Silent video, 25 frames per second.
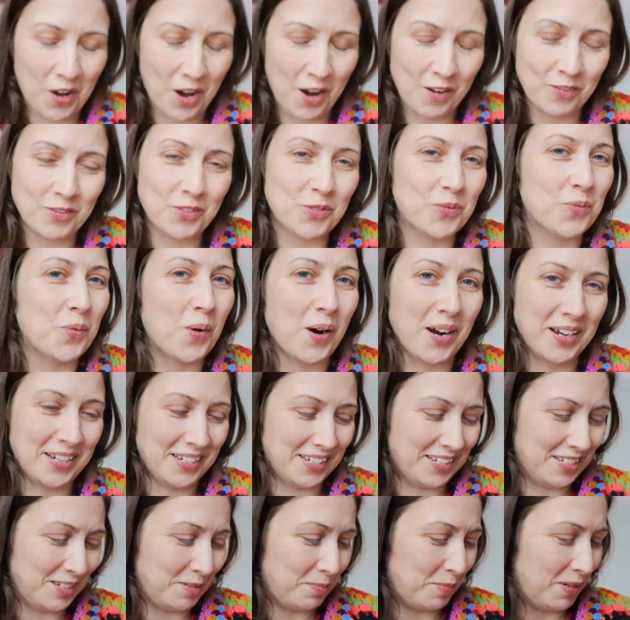after
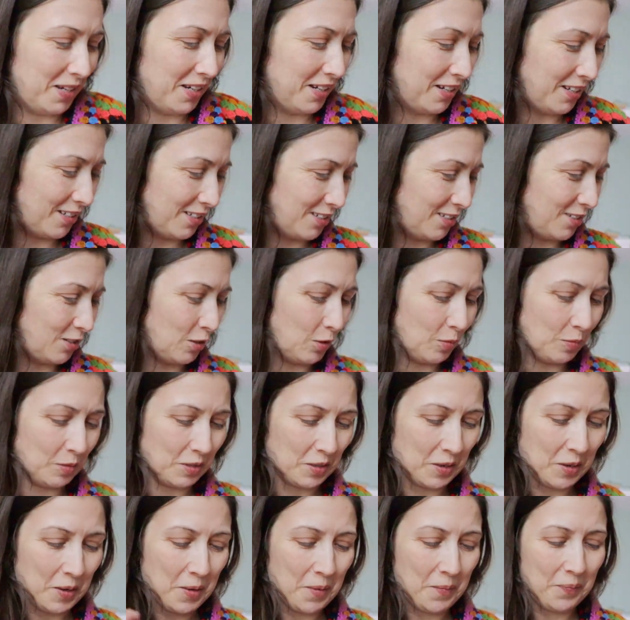wine has been
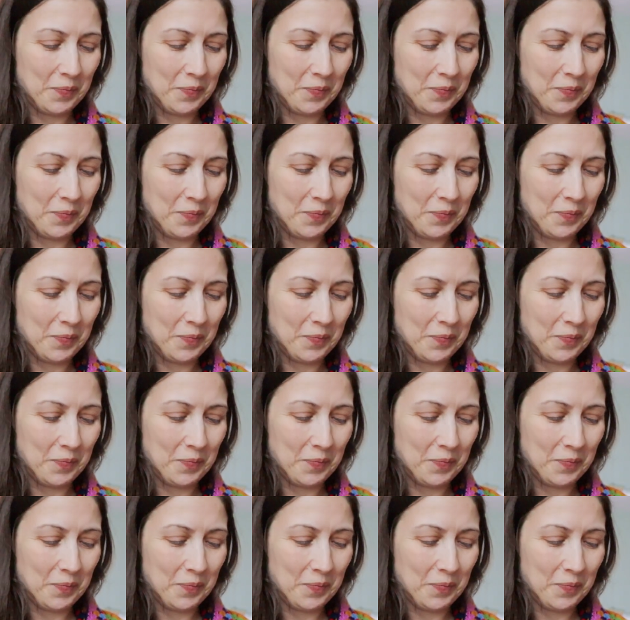consumed.